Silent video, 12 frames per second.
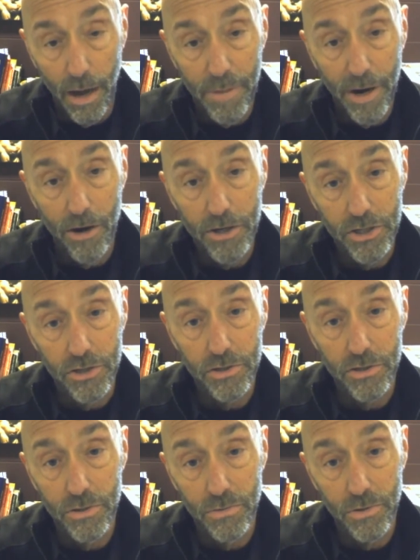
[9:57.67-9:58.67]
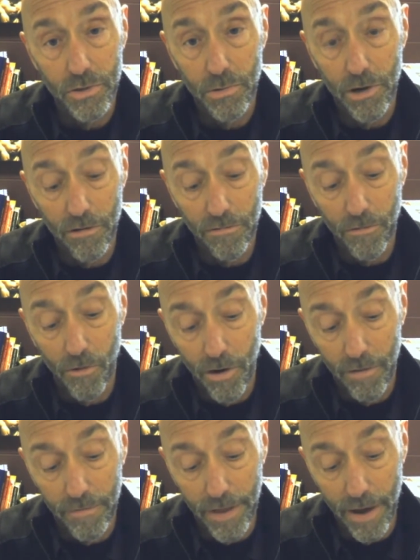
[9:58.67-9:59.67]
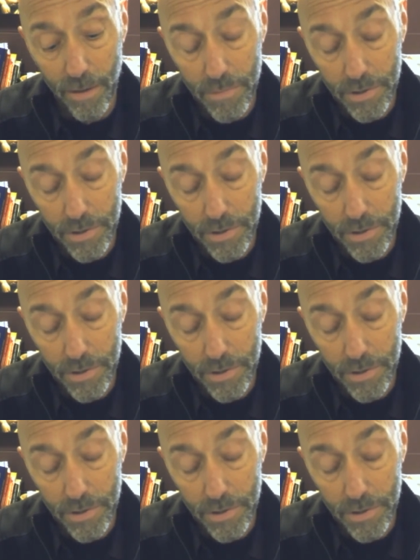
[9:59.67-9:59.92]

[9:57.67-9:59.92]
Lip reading: parishes, two, three, or four of them.